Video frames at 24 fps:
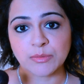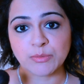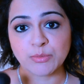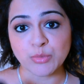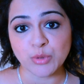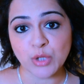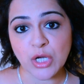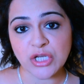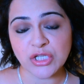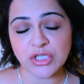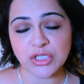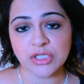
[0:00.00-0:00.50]

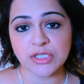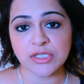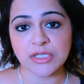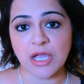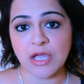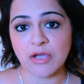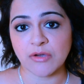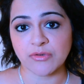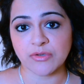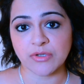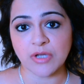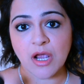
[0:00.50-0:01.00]
brush
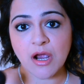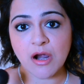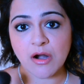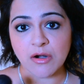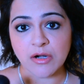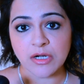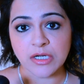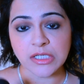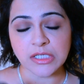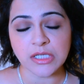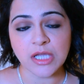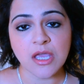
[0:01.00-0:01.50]
down
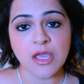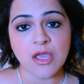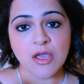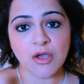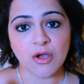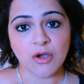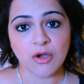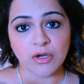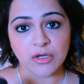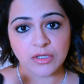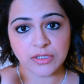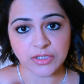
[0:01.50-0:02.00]
hard
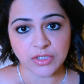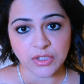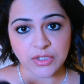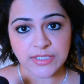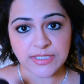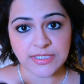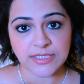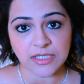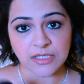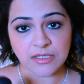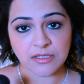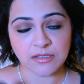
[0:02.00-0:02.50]
on your
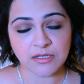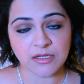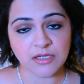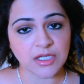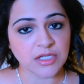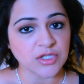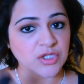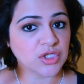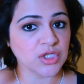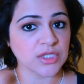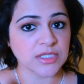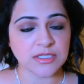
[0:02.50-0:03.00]
skin,
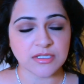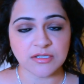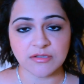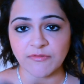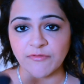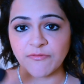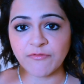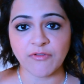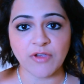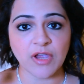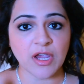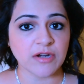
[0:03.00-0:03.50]
and just
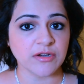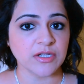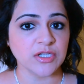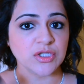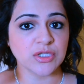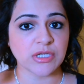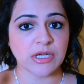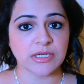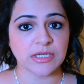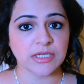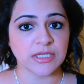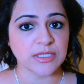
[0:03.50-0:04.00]
very
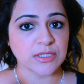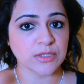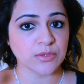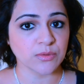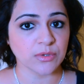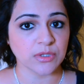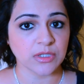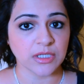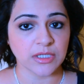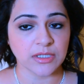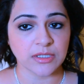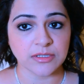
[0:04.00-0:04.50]
gently
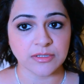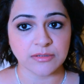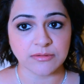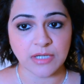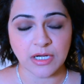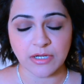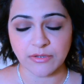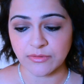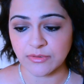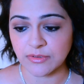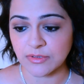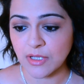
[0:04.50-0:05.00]
swirling it
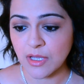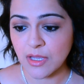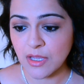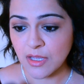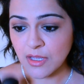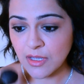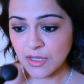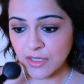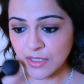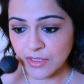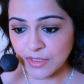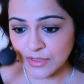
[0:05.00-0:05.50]
around.
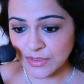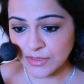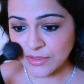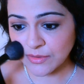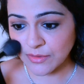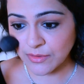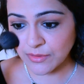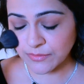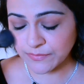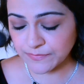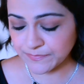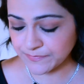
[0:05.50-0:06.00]

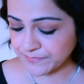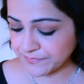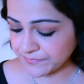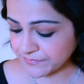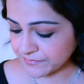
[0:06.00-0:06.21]
So